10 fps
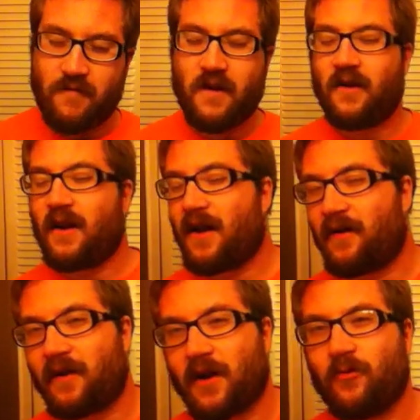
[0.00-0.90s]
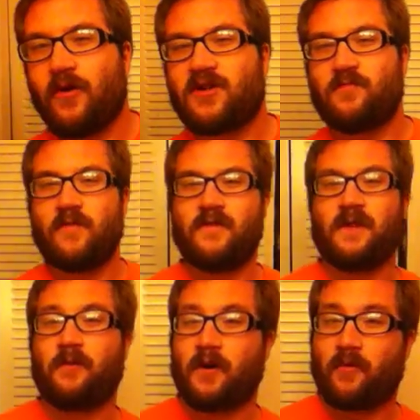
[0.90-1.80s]
figuring out like which
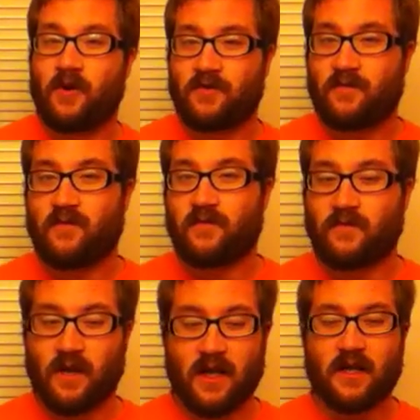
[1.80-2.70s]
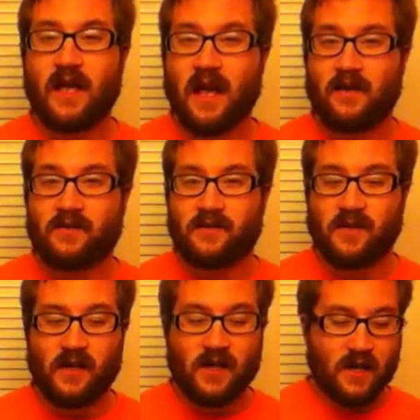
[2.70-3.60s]
movies I want to watch for like next,
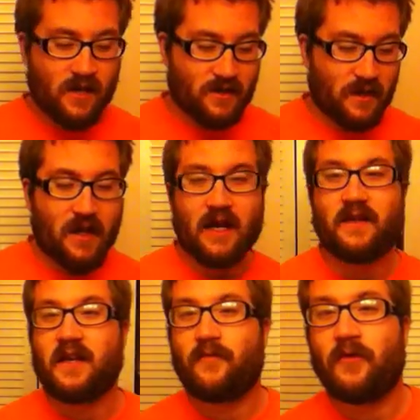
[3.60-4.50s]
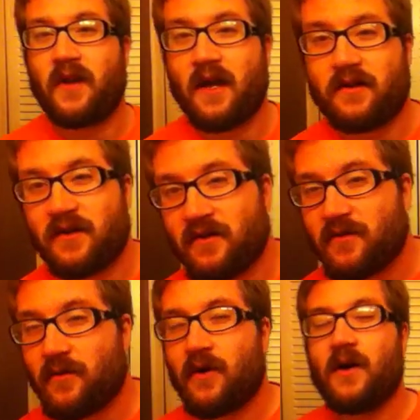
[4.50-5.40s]
because I got The Evil Dead
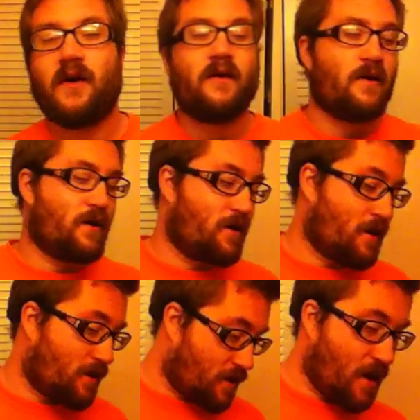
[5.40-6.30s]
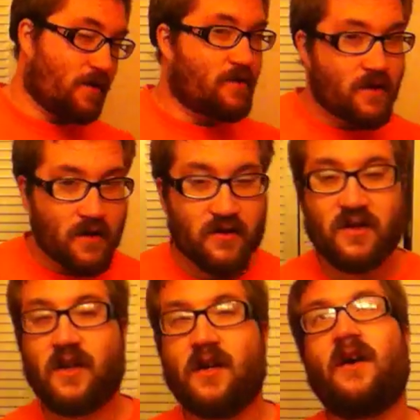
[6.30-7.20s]
2, I have this,